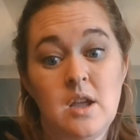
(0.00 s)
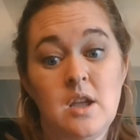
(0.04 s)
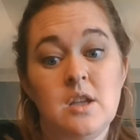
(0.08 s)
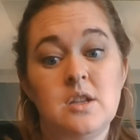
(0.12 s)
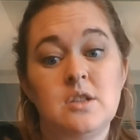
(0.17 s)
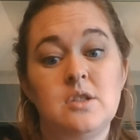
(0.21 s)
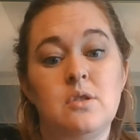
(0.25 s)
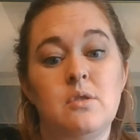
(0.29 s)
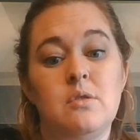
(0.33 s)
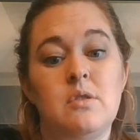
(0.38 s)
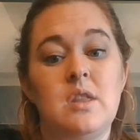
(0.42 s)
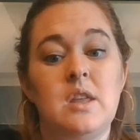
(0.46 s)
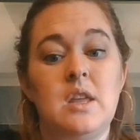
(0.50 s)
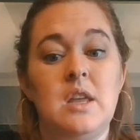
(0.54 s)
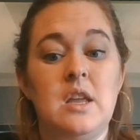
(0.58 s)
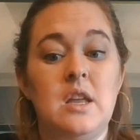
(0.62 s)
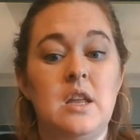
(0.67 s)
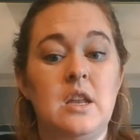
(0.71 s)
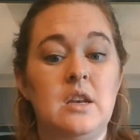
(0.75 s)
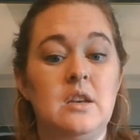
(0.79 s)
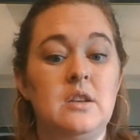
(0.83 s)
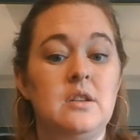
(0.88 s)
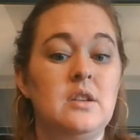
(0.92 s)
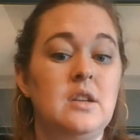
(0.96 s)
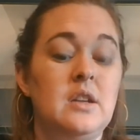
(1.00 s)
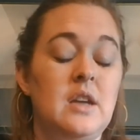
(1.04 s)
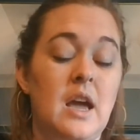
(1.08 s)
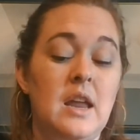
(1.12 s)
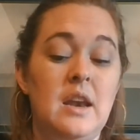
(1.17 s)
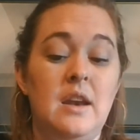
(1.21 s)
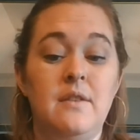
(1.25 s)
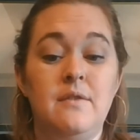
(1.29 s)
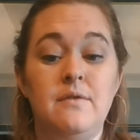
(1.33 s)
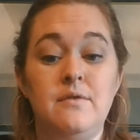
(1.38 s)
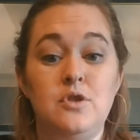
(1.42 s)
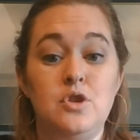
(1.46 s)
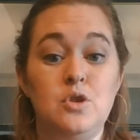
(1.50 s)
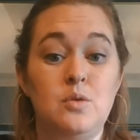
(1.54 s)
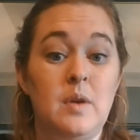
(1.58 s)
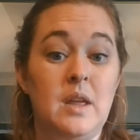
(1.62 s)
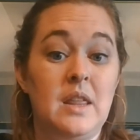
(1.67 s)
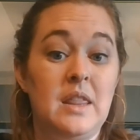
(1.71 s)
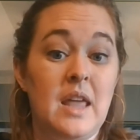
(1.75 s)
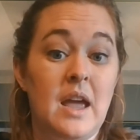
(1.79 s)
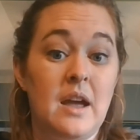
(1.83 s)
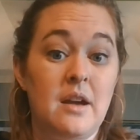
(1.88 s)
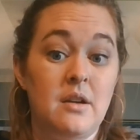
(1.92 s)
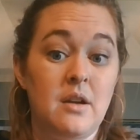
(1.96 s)
So then kind of doing
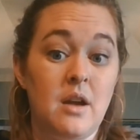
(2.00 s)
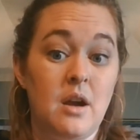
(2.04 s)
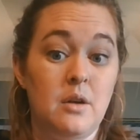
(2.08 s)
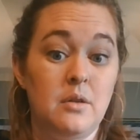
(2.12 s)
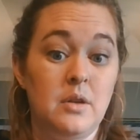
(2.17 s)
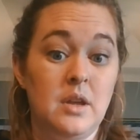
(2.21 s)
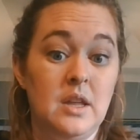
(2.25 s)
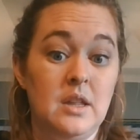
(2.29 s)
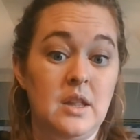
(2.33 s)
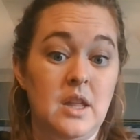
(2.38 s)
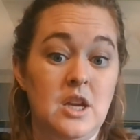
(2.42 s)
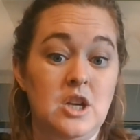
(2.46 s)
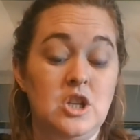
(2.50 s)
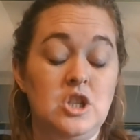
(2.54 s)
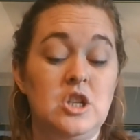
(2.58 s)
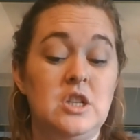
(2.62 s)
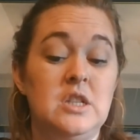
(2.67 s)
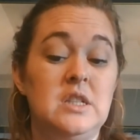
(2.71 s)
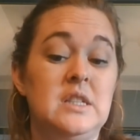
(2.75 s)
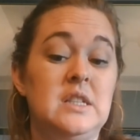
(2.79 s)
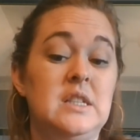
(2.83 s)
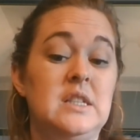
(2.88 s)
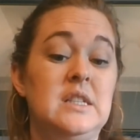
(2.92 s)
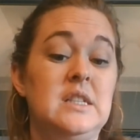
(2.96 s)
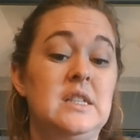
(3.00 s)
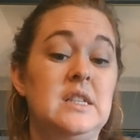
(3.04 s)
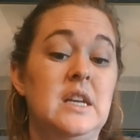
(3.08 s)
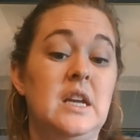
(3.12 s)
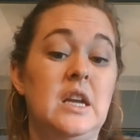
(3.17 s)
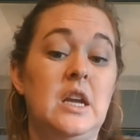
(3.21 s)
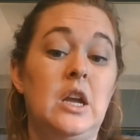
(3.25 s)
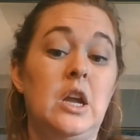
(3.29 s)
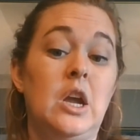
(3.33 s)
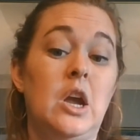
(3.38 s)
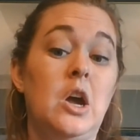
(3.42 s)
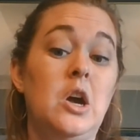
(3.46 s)
that calculations and saying,